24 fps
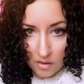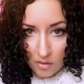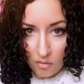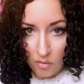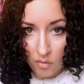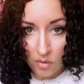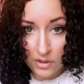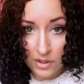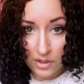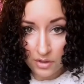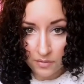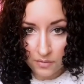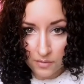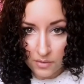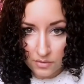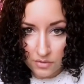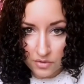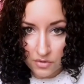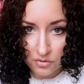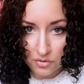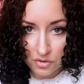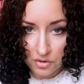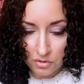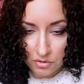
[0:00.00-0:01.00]
Or your
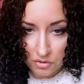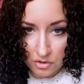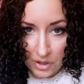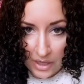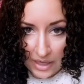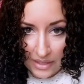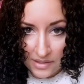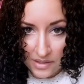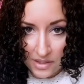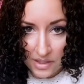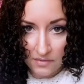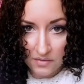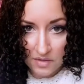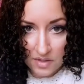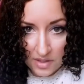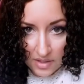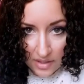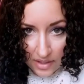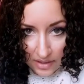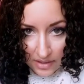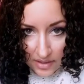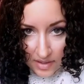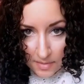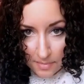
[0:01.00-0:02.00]
roots are too dry, so you have
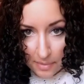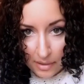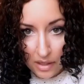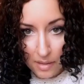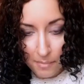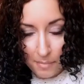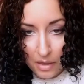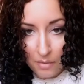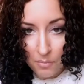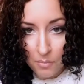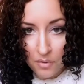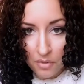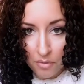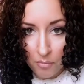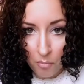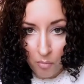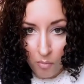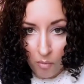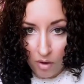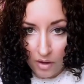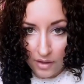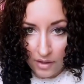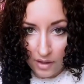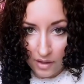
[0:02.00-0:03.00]
to experiment with
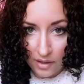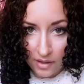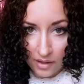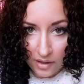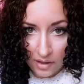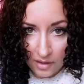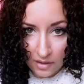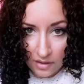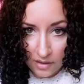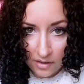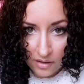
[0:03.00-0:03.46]
water